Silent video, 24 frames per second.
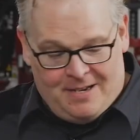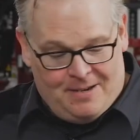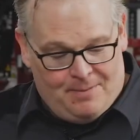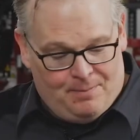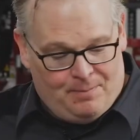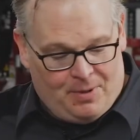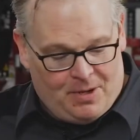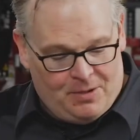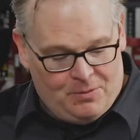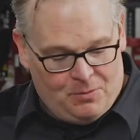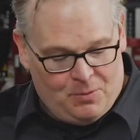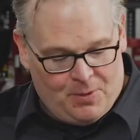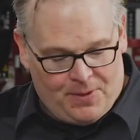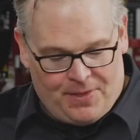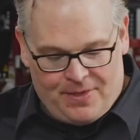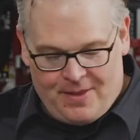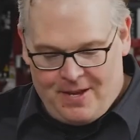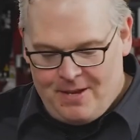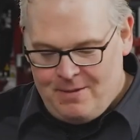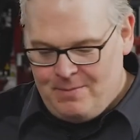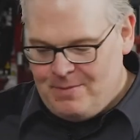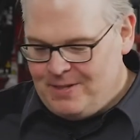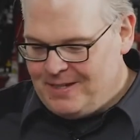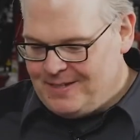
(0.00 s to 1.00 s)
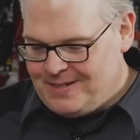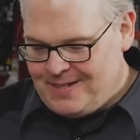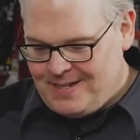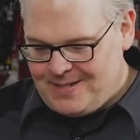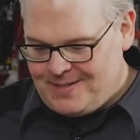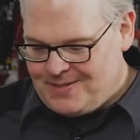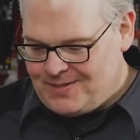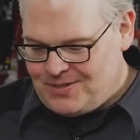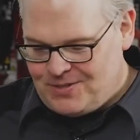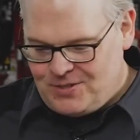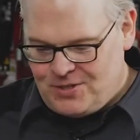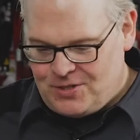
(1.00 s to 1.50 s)
But with them,
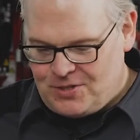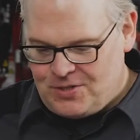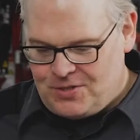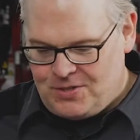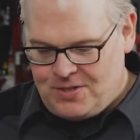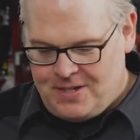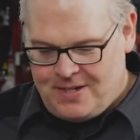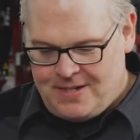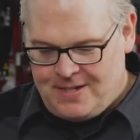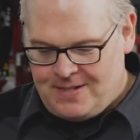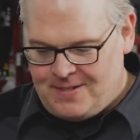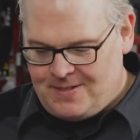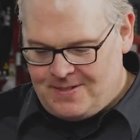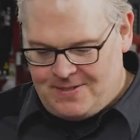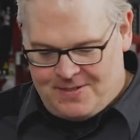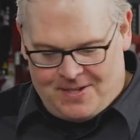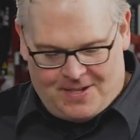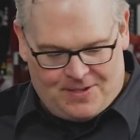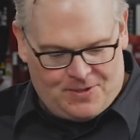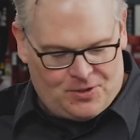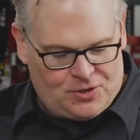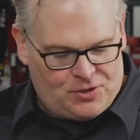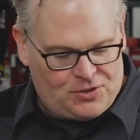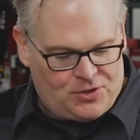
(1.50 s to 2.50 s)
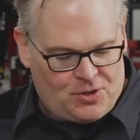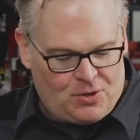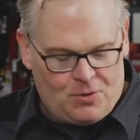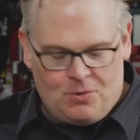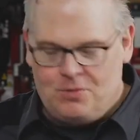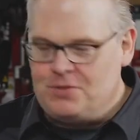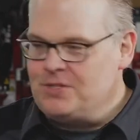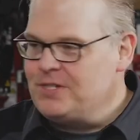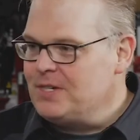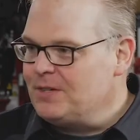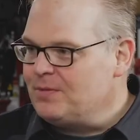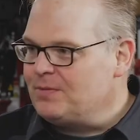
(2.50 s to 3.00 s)
it's so
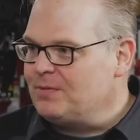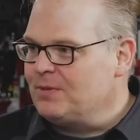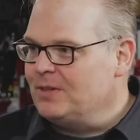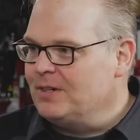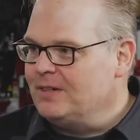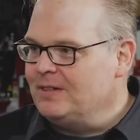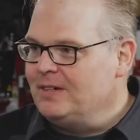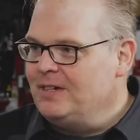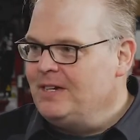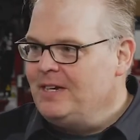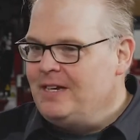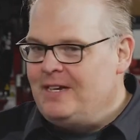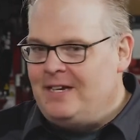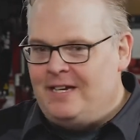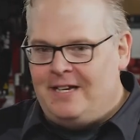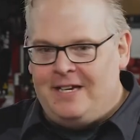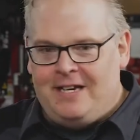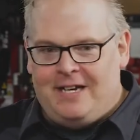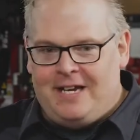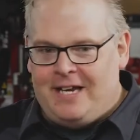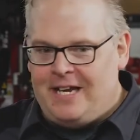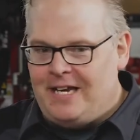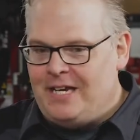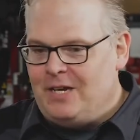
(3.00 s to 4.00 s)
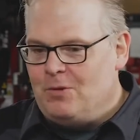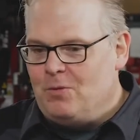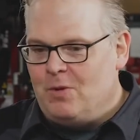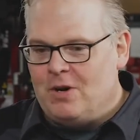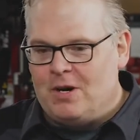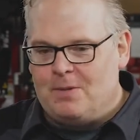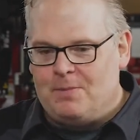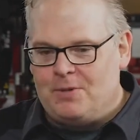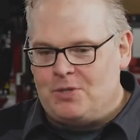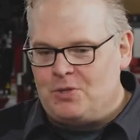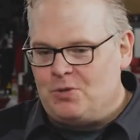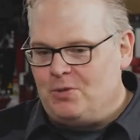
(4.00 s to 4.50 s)
different. Anywhere
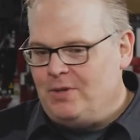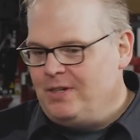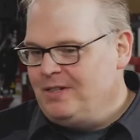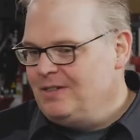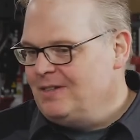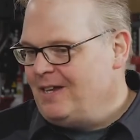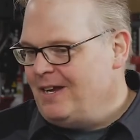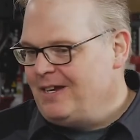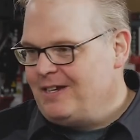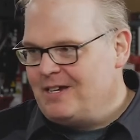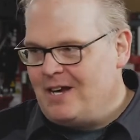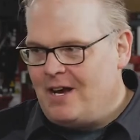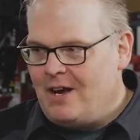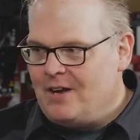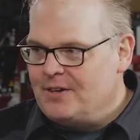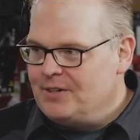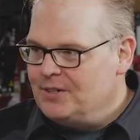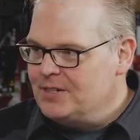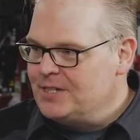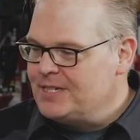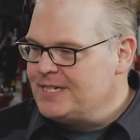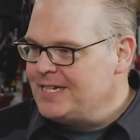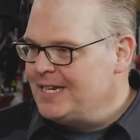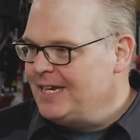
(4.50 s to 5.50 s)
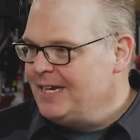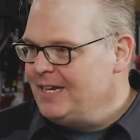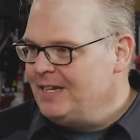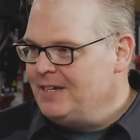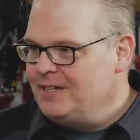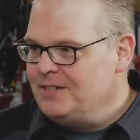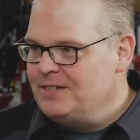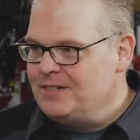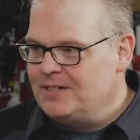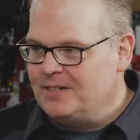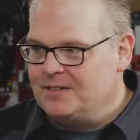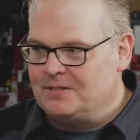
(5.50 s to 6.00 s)
between like
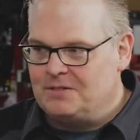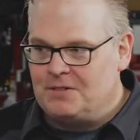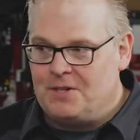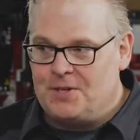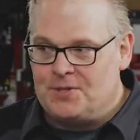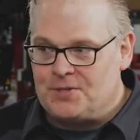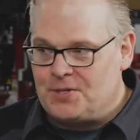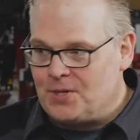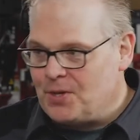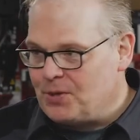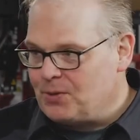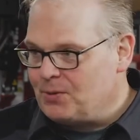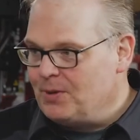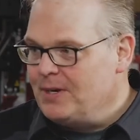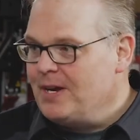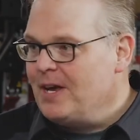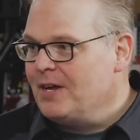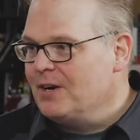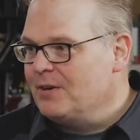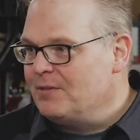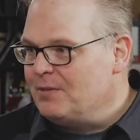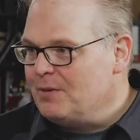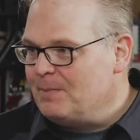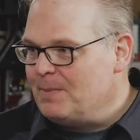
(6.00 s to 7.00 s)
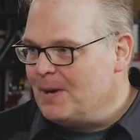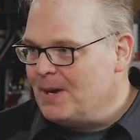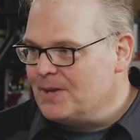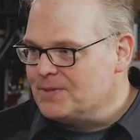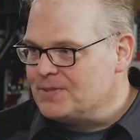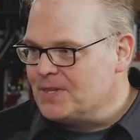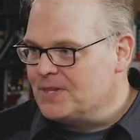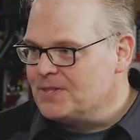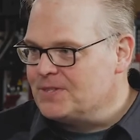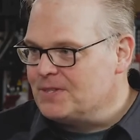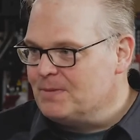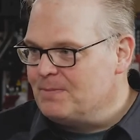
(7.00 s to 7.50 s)
110 to close to 300 foot-pounds
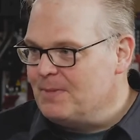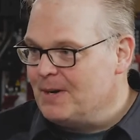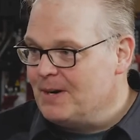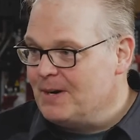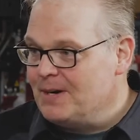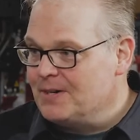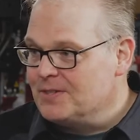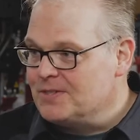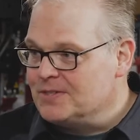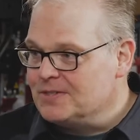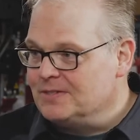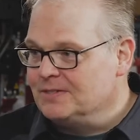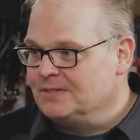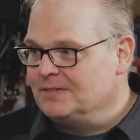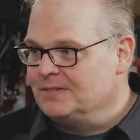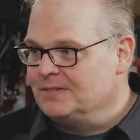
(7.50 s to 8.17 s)
on some bearings.